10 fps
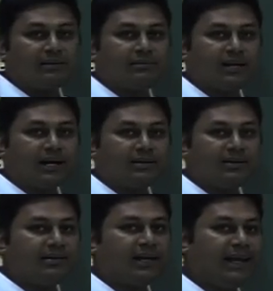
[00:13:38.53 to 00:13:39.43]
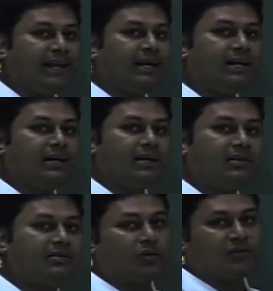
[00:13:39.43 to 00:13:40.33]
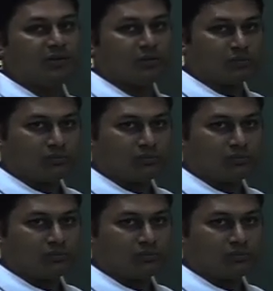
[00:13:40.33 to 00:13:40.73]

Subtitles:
that this A is non-zero.